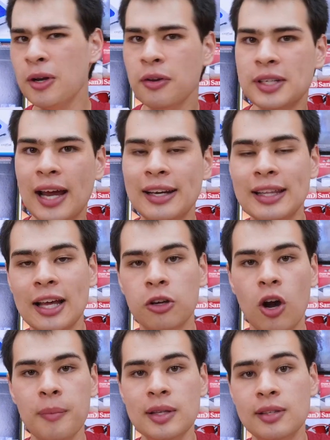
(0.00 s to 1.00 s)
let me know down in
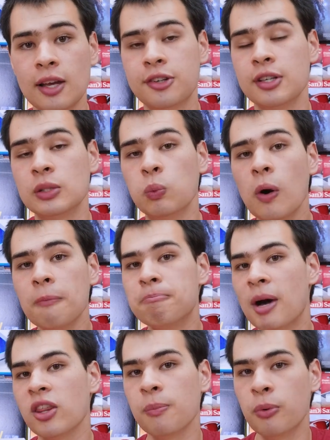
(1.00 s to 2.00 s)
that comment section what
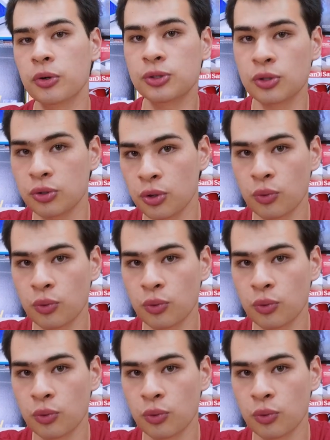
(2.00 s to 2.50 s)
motherboard do